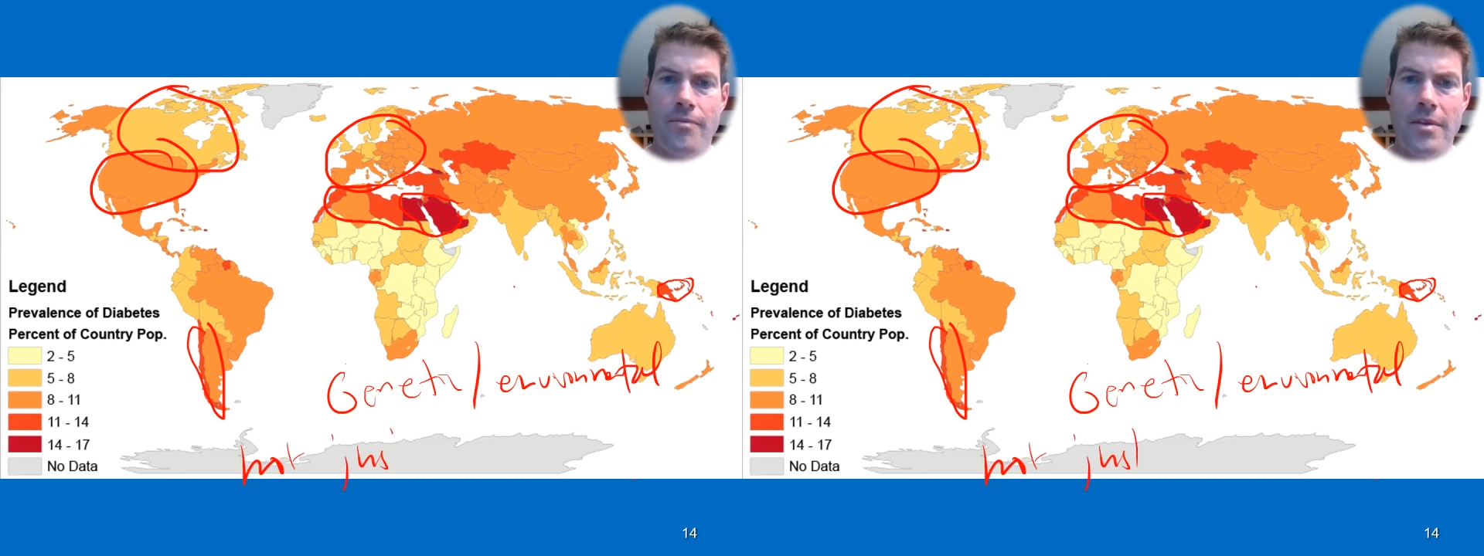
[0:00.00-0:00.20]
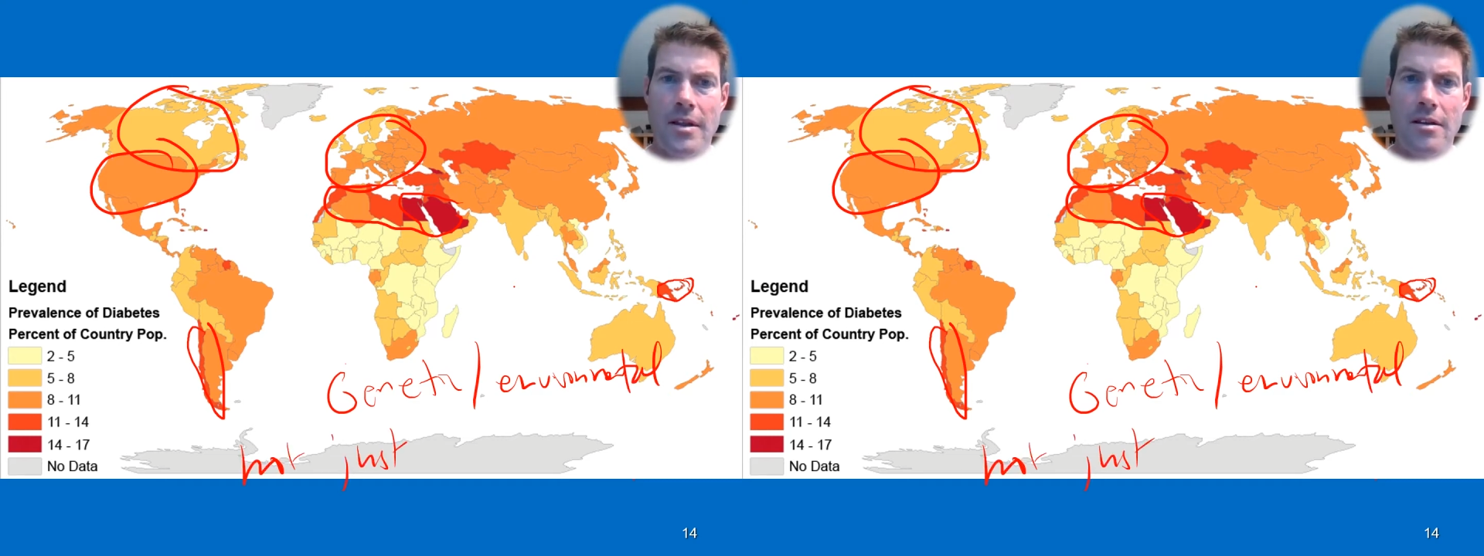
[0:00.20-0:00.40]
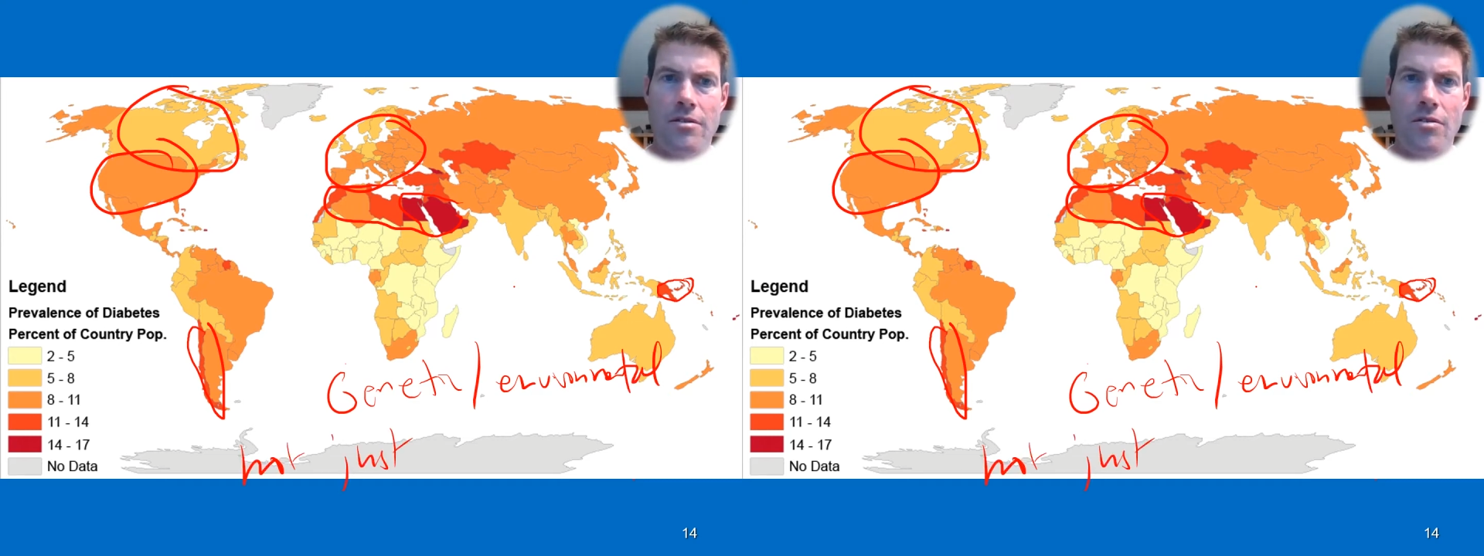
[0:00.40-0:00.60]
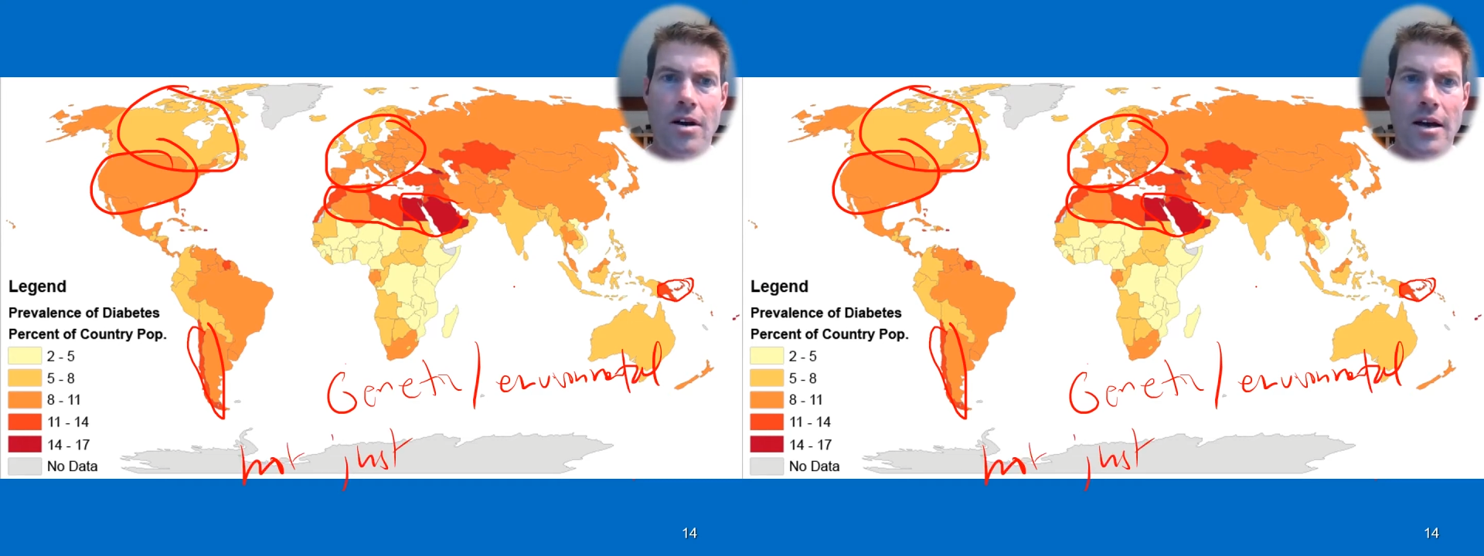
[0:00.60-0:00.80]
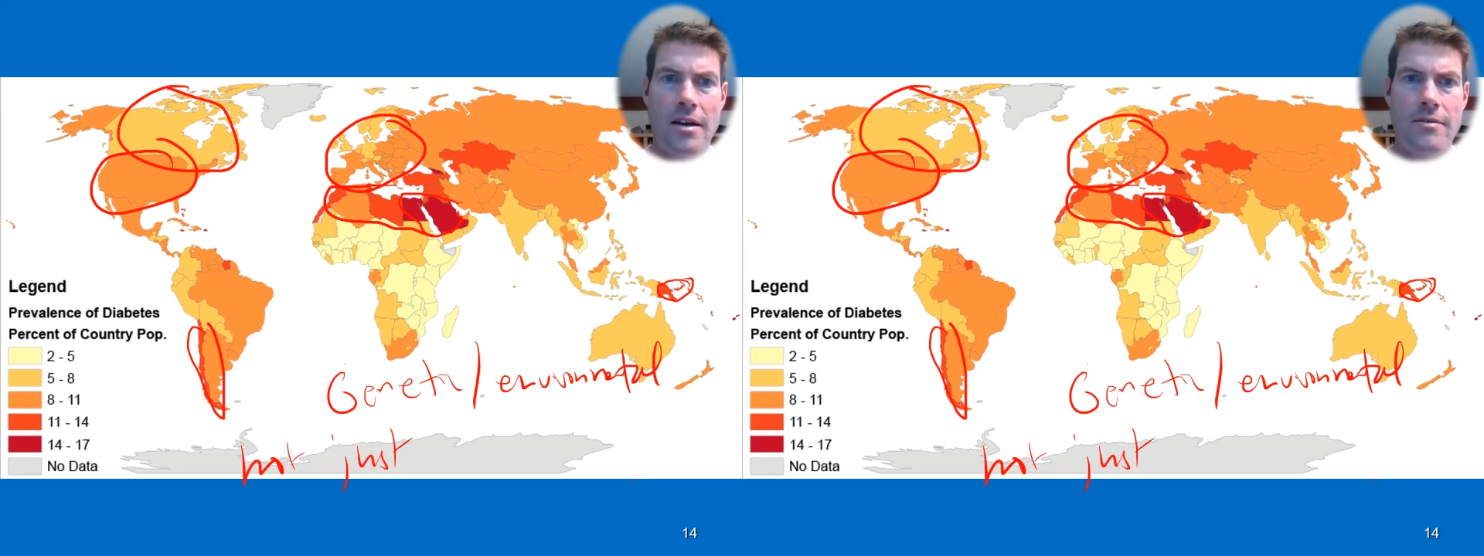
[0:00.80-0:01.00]
that
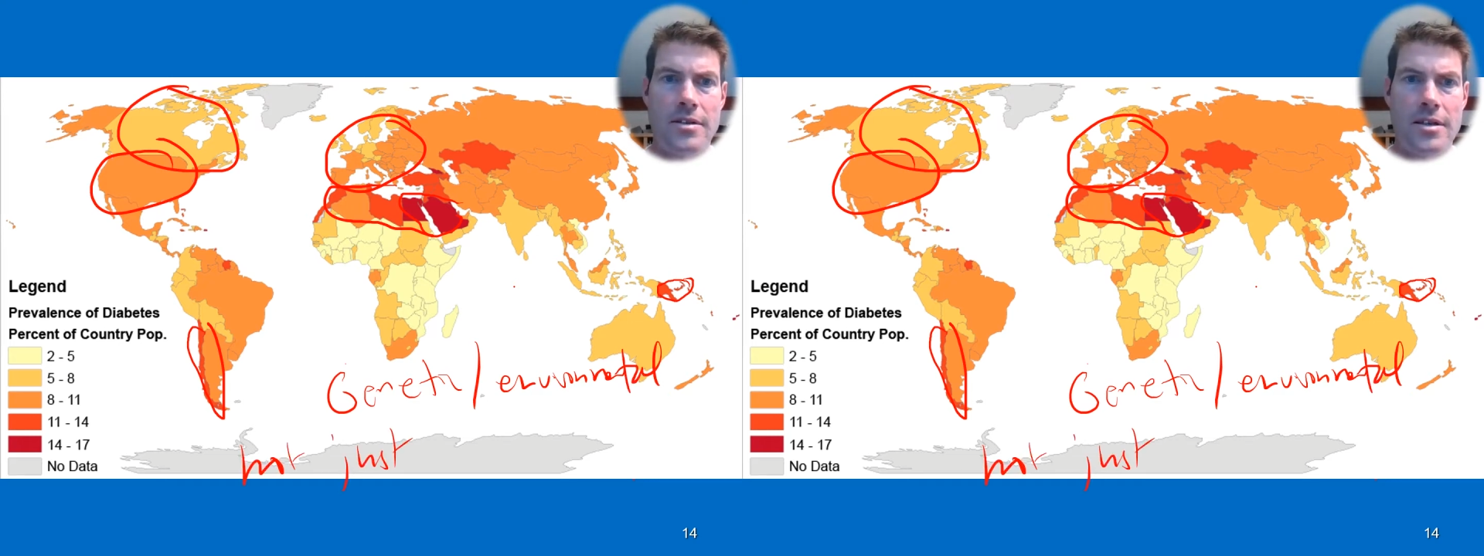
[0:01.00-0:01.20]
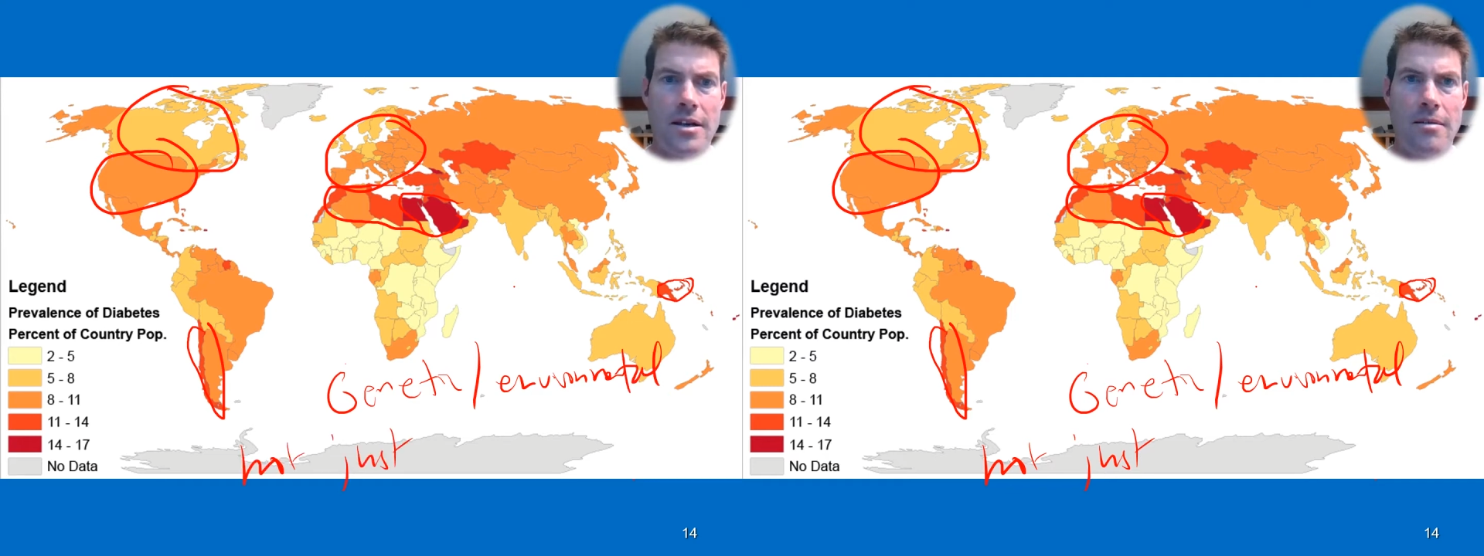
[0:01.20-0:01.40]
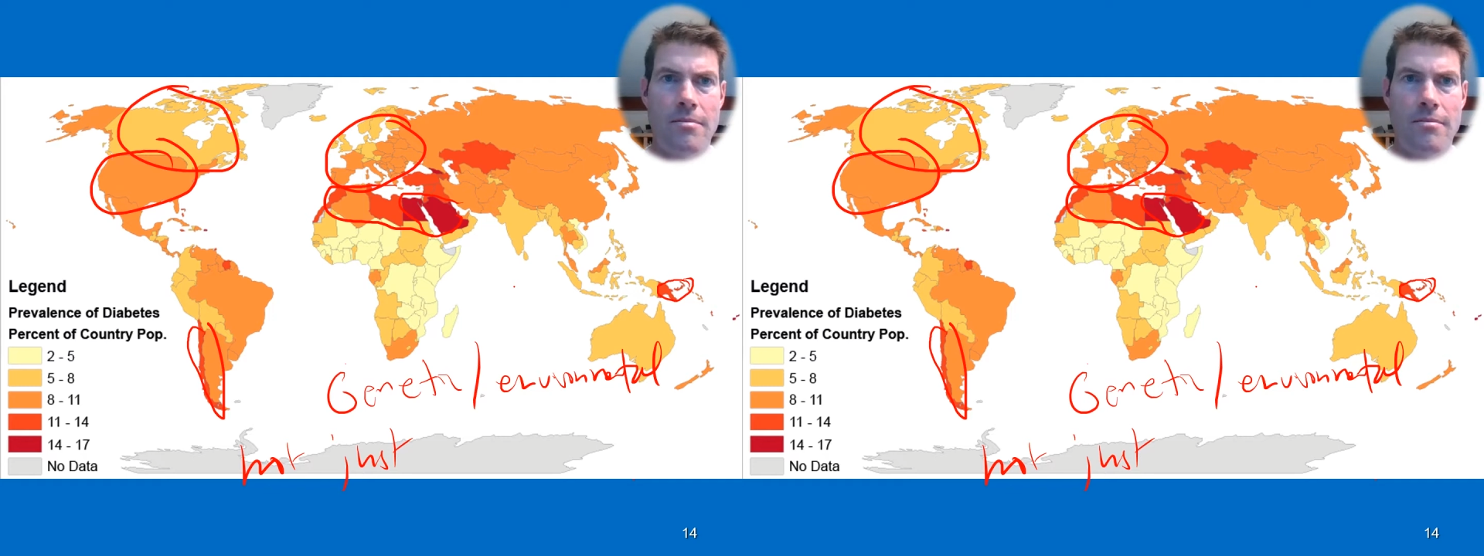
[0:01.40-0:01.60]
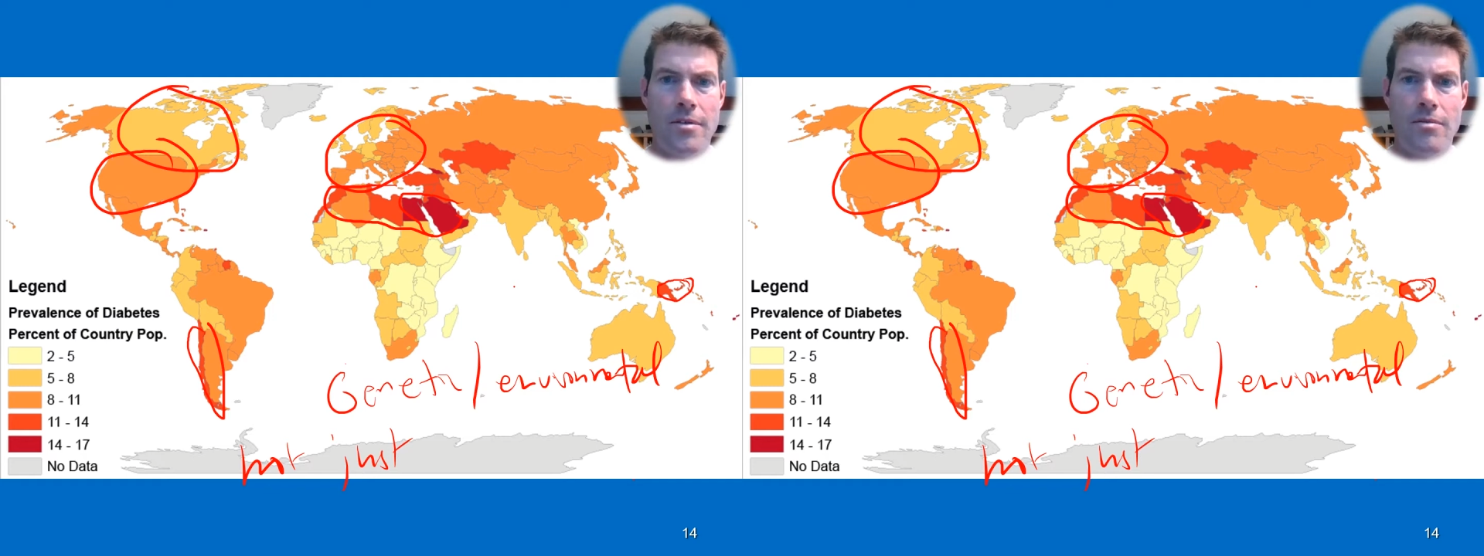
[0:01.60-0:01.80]
drives the